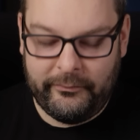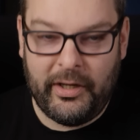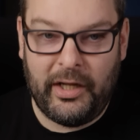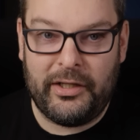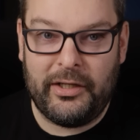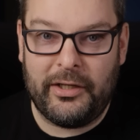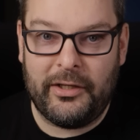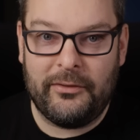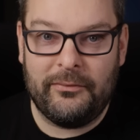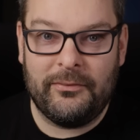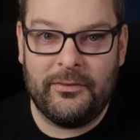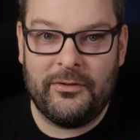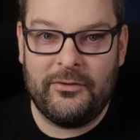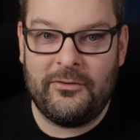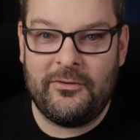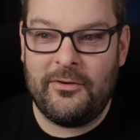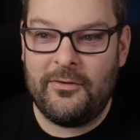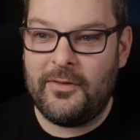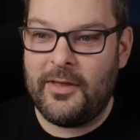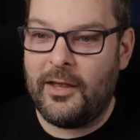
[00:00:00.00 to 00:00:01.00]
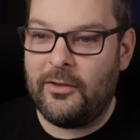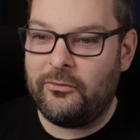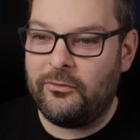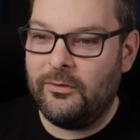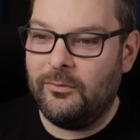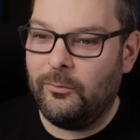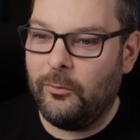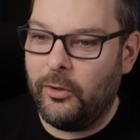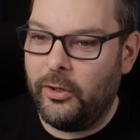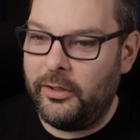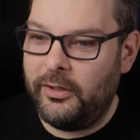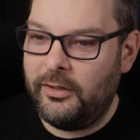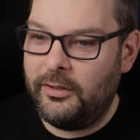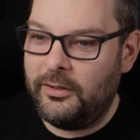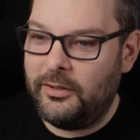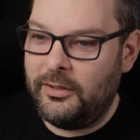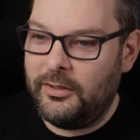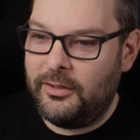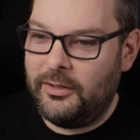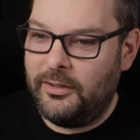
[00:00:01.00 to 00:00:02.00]
I don't know, 2001.
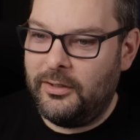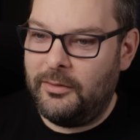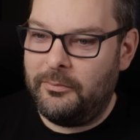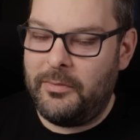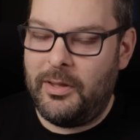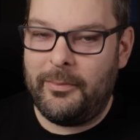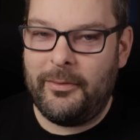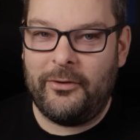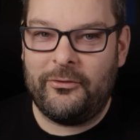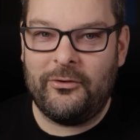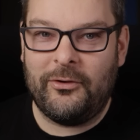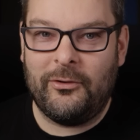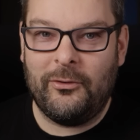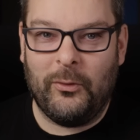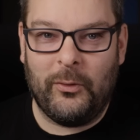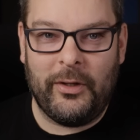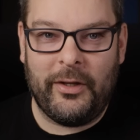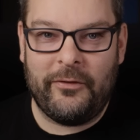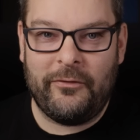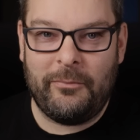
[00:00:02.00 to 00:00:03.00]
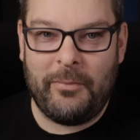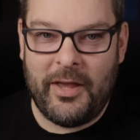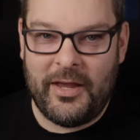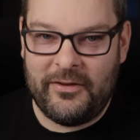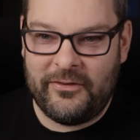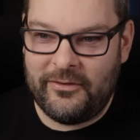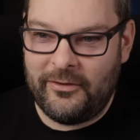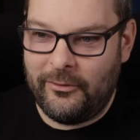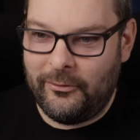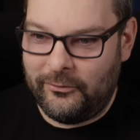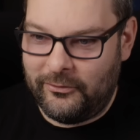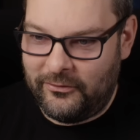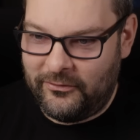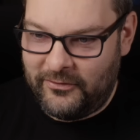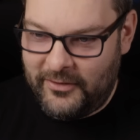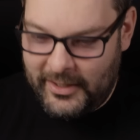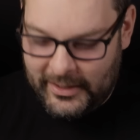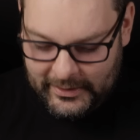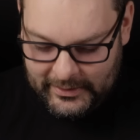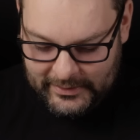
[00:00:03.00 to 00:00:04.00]
Maybe I should call it a space
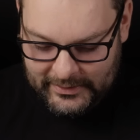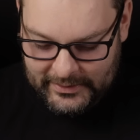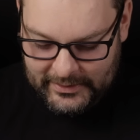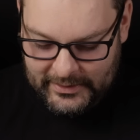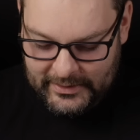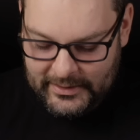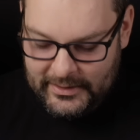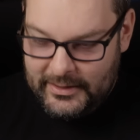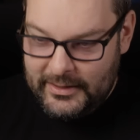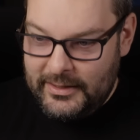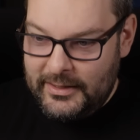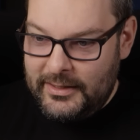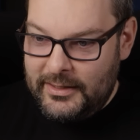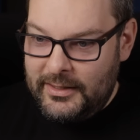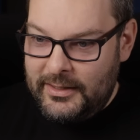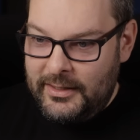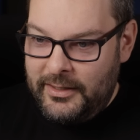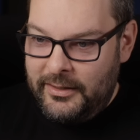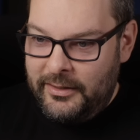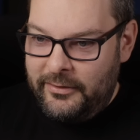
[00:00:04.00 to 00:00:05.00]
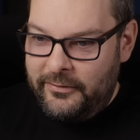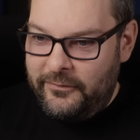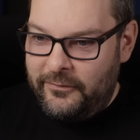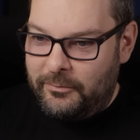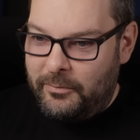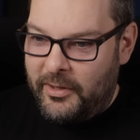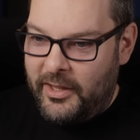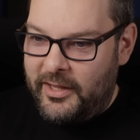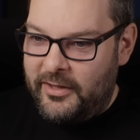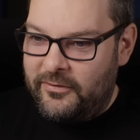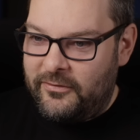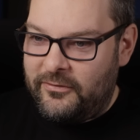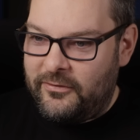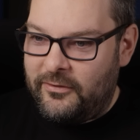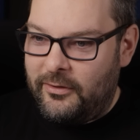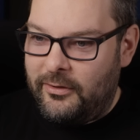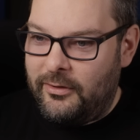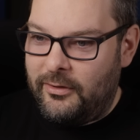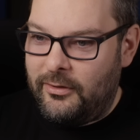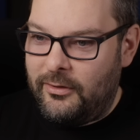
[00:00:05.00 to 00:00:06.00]
odyssey.
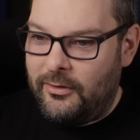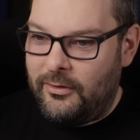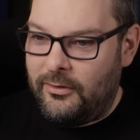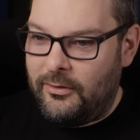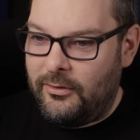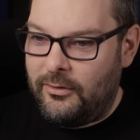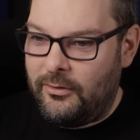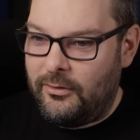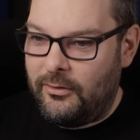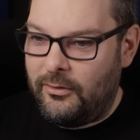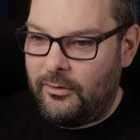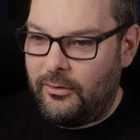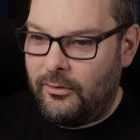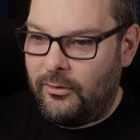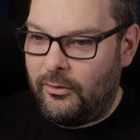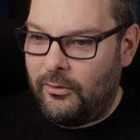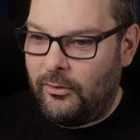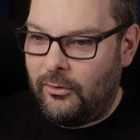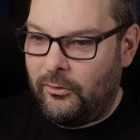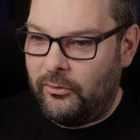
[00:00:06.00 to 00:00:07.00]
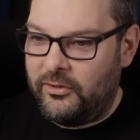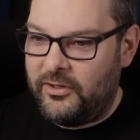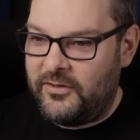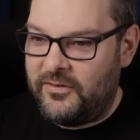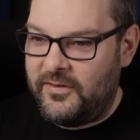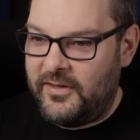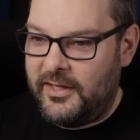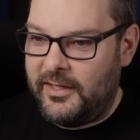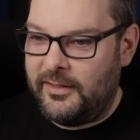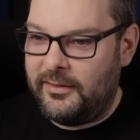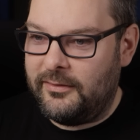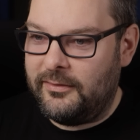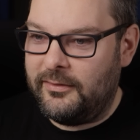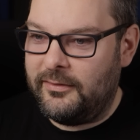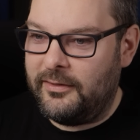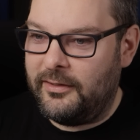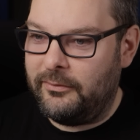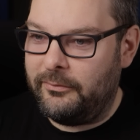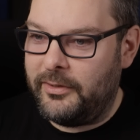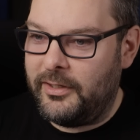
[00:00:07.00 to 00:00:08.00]
Space oddity.
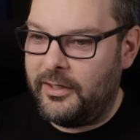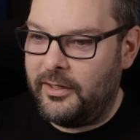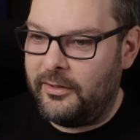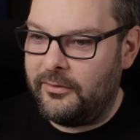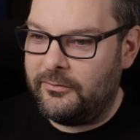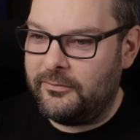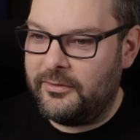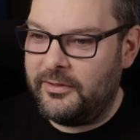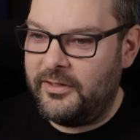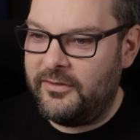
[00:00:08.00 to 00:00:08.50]
There we go.